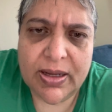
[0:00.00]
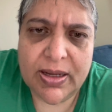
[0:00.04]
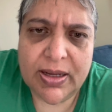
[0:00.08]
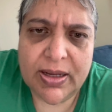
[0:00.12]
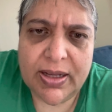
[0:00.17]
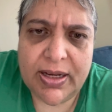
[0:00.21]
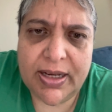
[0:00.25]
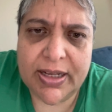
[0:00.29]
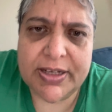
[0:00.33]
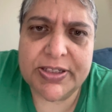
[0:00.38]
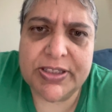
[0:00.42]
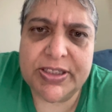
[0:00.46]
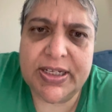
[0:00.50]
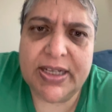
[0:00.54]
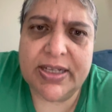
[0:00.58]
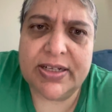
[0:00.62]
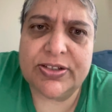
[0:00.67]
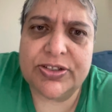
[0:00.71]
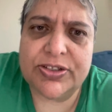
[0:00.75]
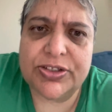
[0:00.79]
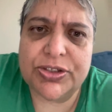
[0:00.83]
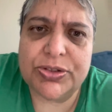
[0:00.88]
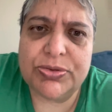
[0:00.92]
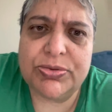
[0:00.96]
Like I said,
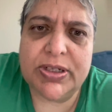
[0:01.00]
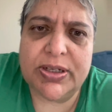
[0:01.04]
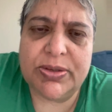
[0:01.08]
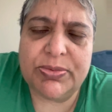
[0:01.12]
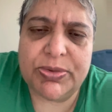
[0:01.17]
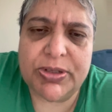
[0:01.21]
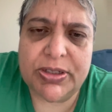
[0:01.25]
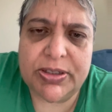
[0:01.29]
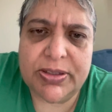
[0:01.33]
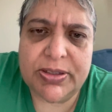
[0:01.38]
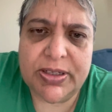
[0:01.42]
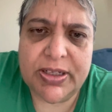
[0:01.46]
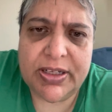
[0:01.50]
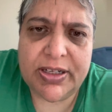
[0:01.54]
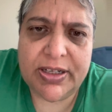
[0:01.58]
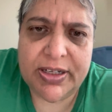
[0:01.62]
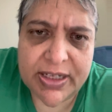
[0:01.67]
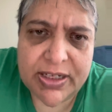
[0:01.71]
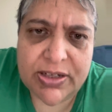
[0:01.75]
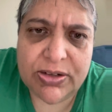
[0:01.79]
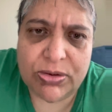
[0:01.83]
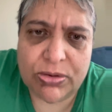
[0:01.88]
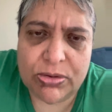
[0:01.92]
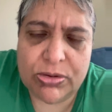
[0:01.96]
soon I will
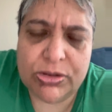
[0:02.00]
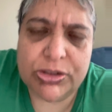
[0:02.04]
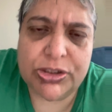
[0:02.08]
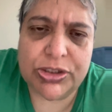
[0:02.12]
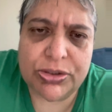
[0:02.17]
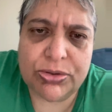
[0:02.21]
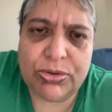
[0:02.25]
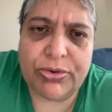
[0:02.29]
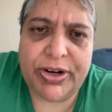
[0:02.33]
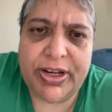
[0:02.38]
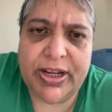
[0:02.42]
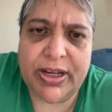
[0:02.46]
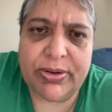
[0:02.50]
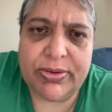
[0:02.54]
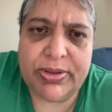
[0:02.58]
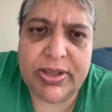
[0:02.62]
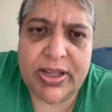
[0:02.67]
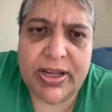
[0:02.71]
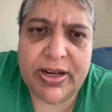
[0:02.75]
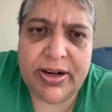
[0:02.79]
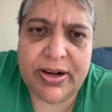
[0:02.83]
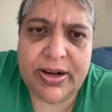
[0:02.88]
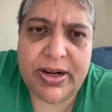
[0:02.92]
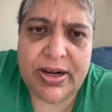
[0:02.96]
lay the whole story out
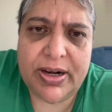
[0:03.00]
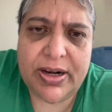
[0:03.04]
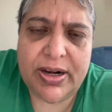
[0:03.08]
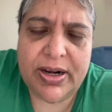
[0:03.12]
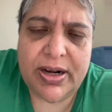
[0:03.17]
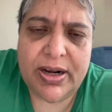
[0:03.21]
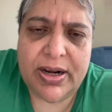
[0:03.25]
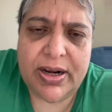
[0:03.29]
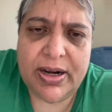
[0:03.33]
there,